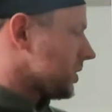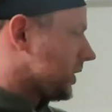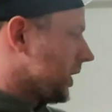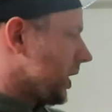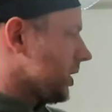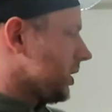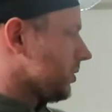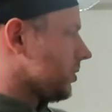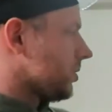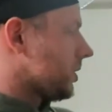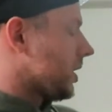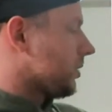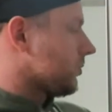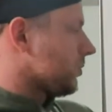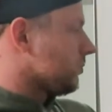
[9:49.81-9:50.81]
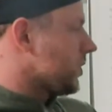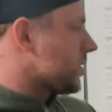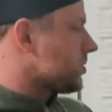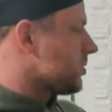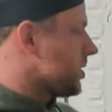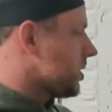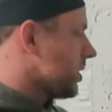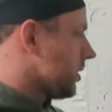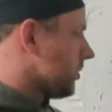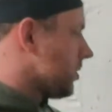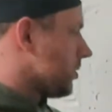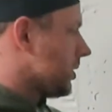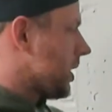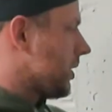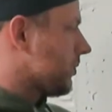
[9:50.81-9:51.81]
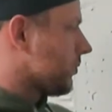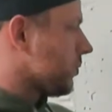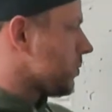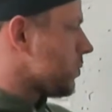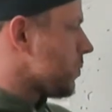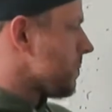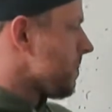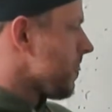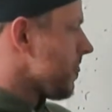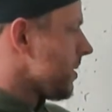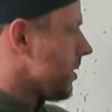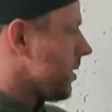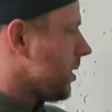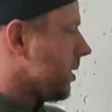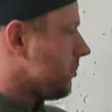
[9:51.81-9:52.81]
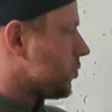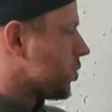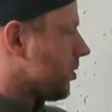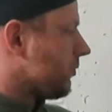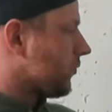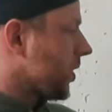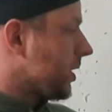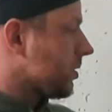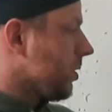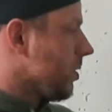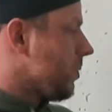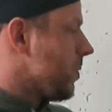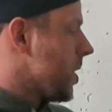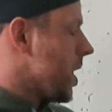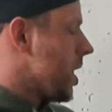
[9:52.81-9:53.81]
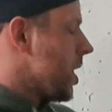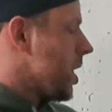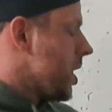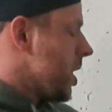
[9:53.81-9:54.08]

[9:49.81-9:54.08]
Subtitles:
Again, I learned that through wrestling. I learned that through Joe Franco.